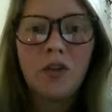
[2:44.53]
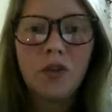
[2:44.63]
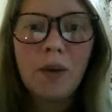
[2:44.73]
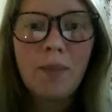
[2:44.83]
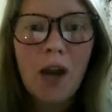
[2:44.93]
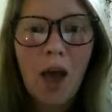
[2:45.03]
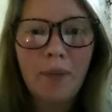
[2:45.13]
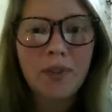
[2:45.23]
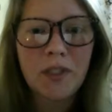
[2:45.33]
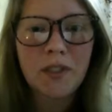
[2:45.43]
Treatment
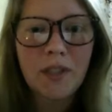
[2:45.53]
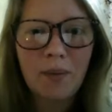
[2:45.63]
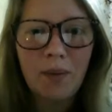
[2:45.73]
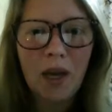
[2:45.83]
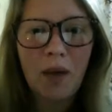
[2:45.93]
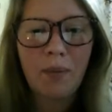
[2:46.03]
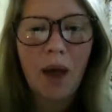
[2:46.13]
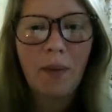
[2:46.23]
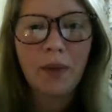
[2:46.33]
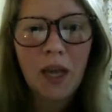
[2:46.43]
options can become
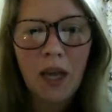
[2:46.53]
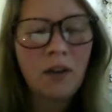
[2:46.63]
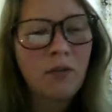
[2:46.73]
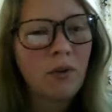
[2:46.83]
complicated